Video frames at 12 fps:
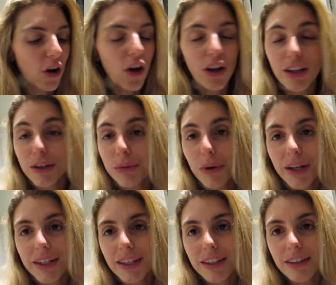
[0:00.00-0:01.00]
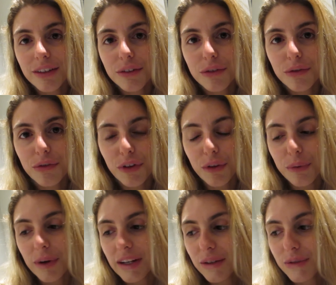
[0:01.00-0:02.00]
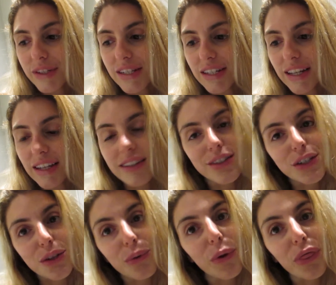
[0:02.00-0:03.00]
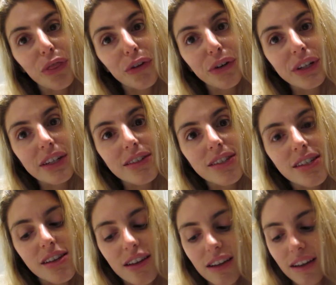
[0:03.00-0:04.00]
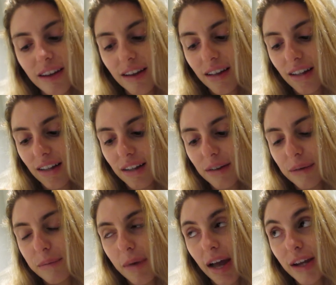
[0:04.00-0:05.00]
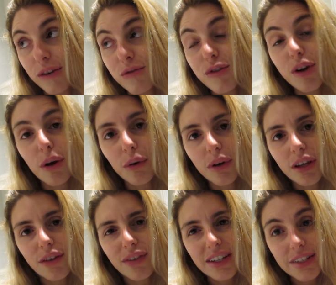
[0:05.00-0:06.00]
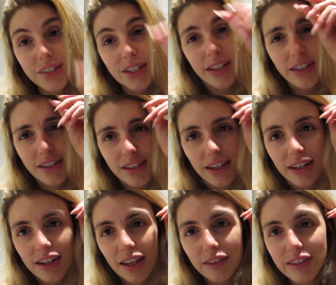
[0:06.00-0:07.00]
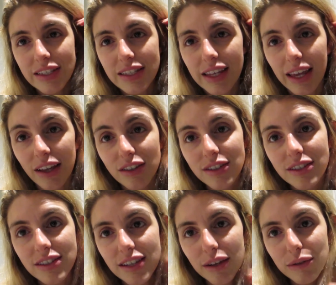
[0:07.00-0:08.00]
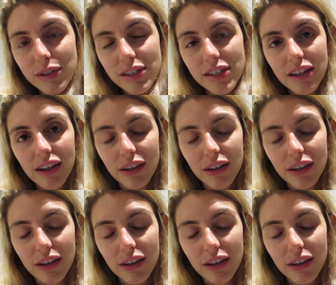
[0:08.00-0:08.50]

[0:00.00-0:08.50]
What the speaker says: All I wanted for the wedding was to get into the 130s. I don't know if I did because I didn't have a scale since I was